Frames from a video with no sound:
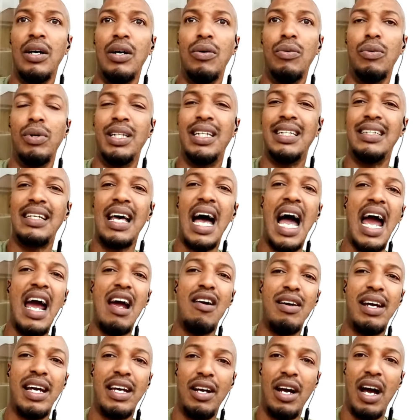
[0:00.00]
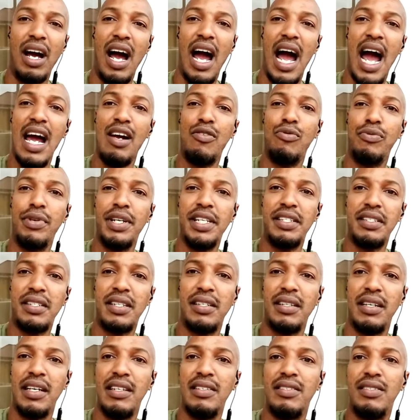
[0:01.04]
when there's higher high risk,
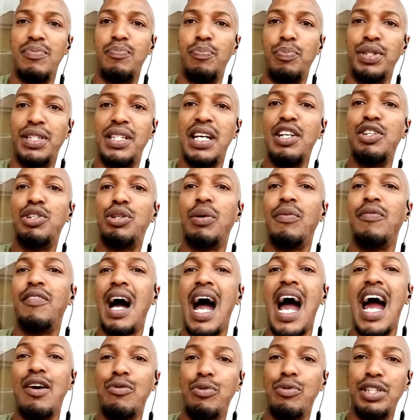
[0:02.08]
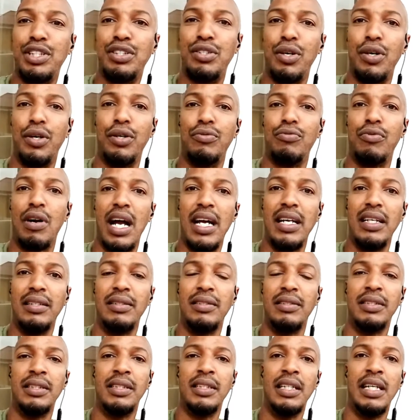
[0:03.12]
there's potential of a higher return, right?
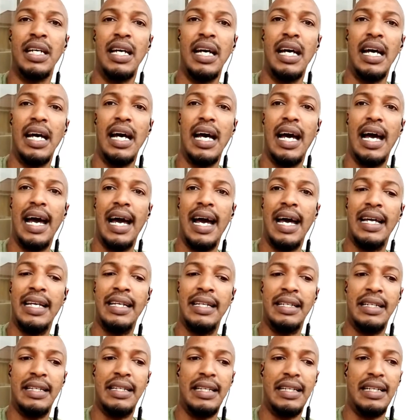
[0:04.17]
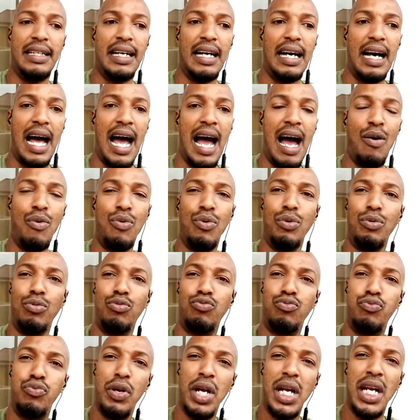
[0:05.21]
And I will
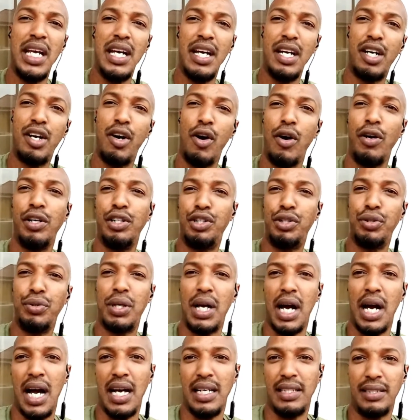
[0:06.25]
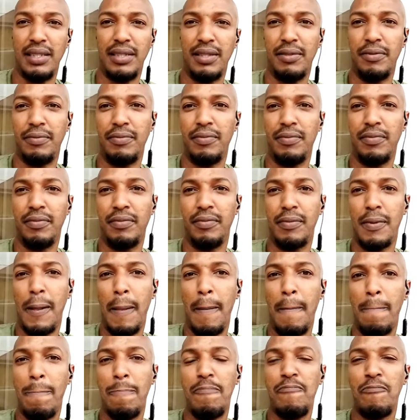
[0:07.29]
really encourage you guys
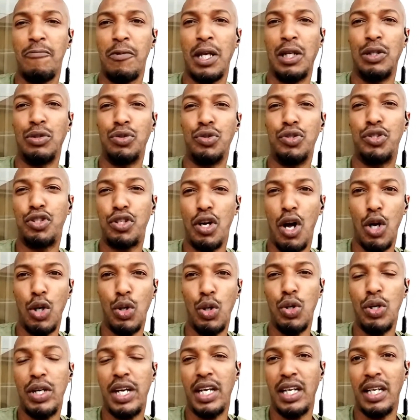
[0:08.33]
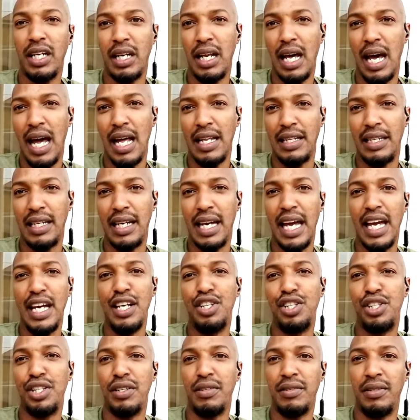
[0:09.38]
to start looking at the
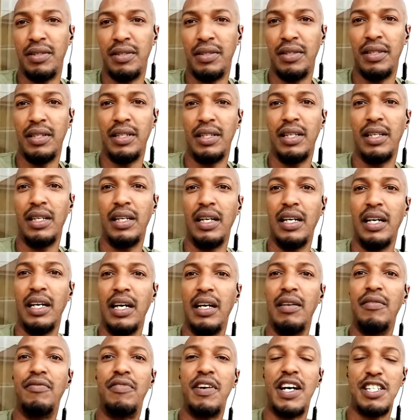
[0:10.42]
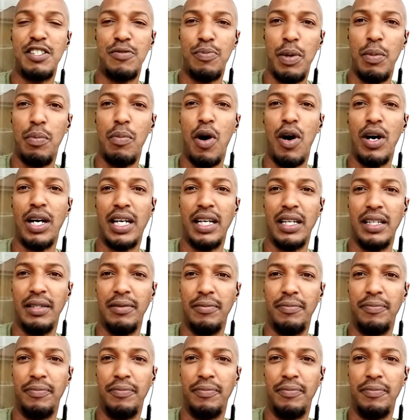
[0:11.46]
Asian investment market